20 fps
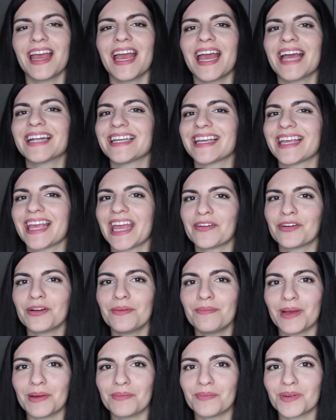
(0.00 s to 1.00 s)
And I can't
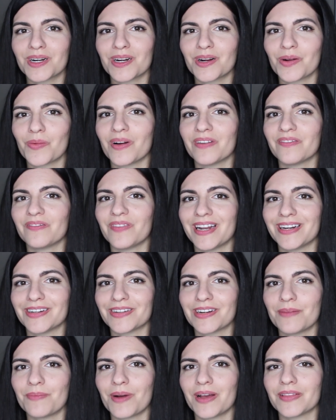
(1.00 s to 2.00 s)
remember what vendor
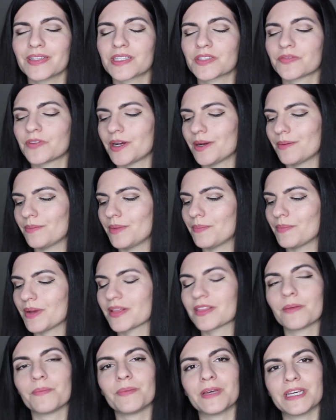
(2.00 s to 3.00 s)
I bought this from,
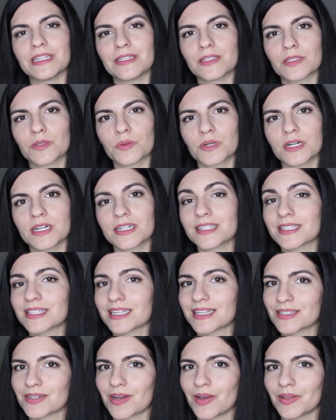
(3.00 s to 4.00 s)
but the pins were
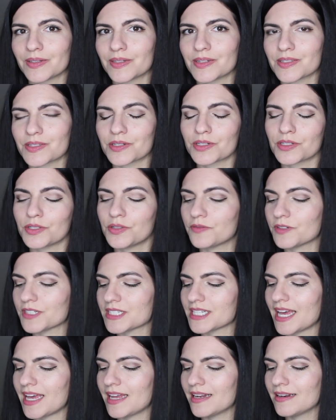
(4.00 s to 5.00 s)
$6 or 2 for
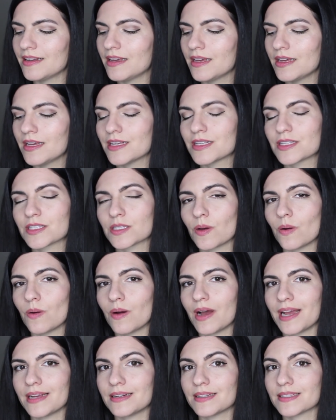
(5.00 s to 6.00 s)
$10. So
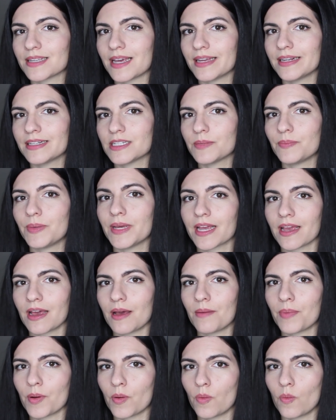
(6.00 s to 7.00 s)
I decided to pick
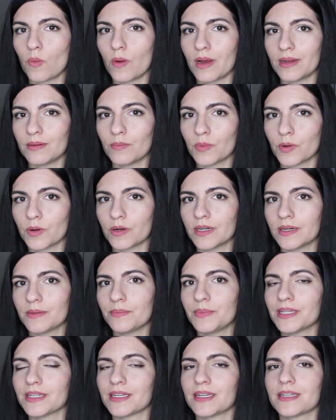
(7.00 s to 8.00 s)
up one more
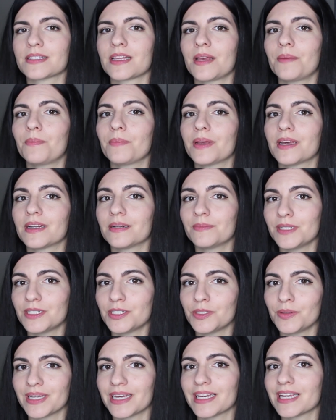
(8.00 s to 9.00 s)
because I'm gonna be
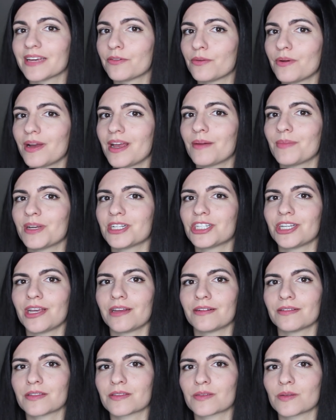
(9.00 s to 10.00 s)
doing a giveaway on my
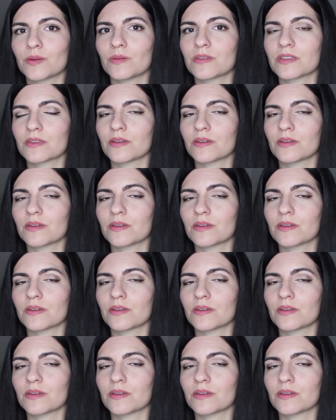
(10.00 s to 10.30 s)
channel soon.